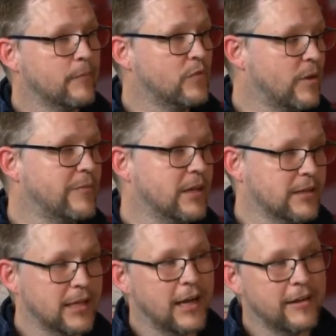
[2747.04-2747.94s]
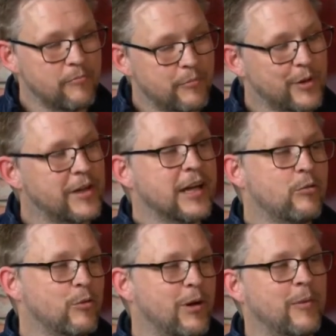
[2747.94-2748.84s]
something that I
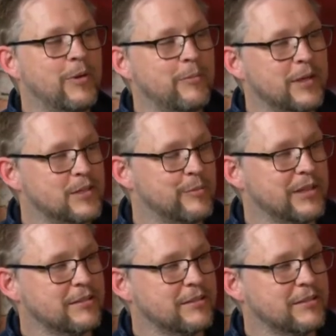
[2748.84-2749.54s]
predict will pop up as a build.